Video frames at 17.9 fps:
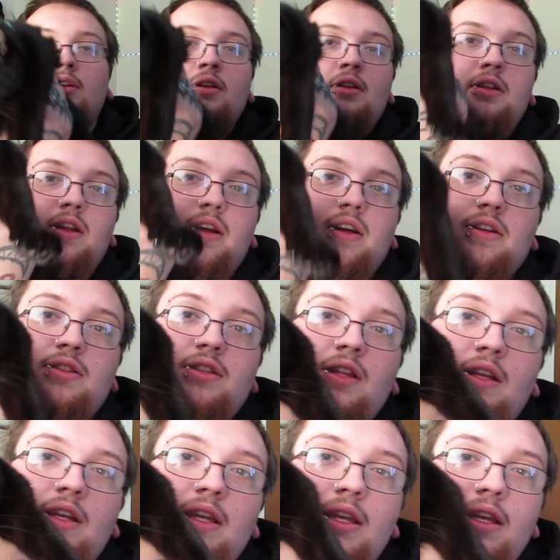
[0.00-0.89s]
There's
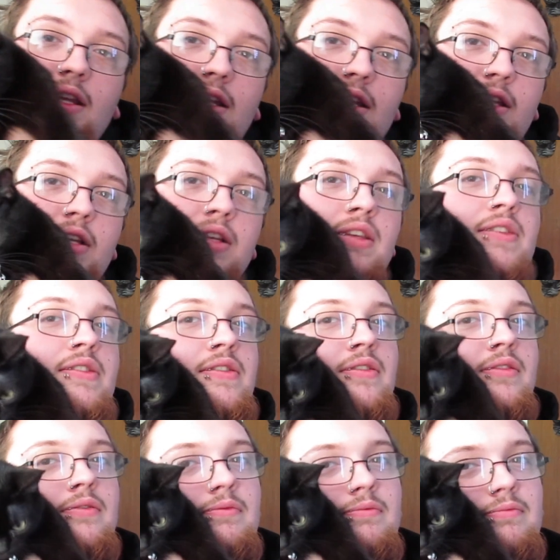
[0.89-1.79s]
the
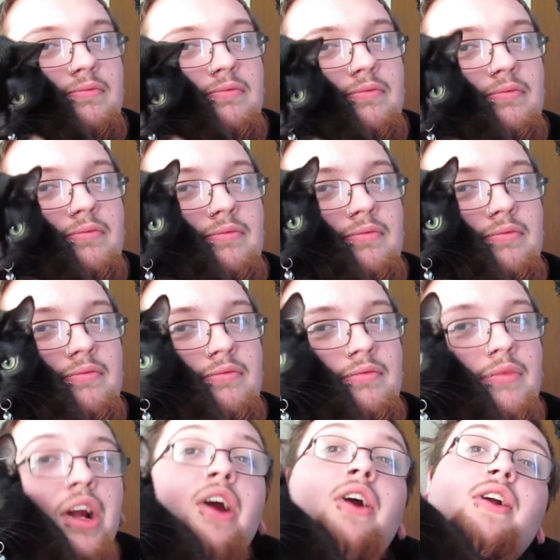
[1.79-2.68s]
kitties.
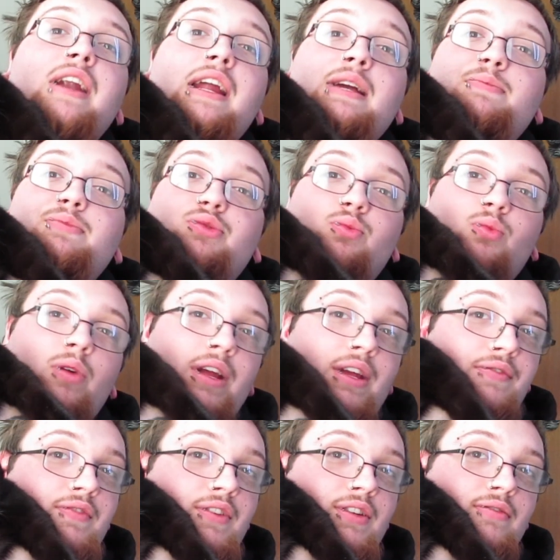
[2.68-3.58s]
Her name's
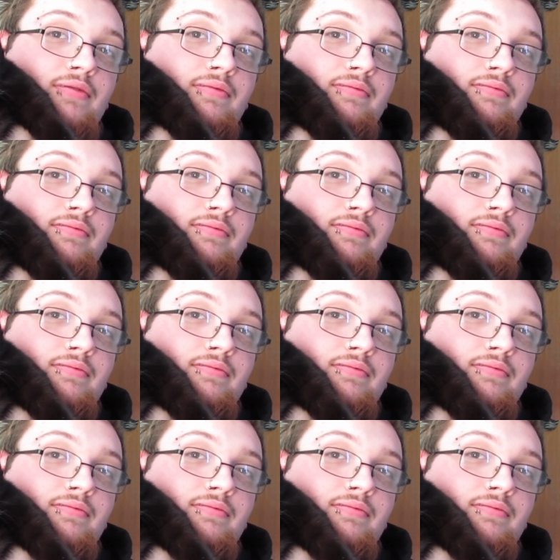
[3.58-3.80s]
Raven.